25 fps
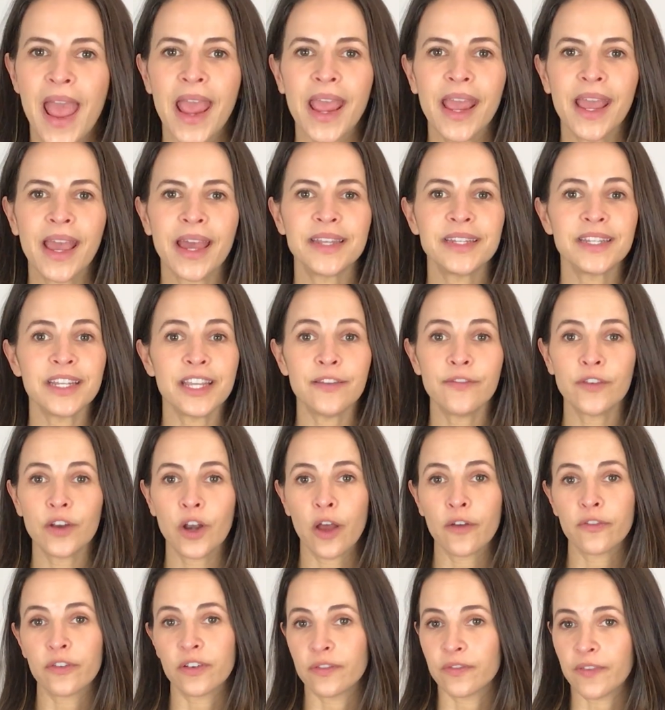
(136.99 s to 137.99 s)
and even
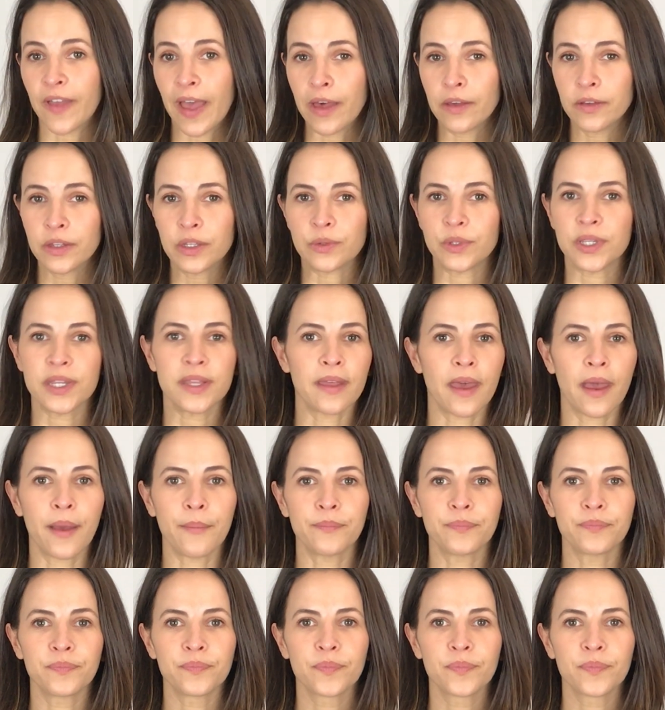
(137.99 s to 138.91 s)
offer value to them.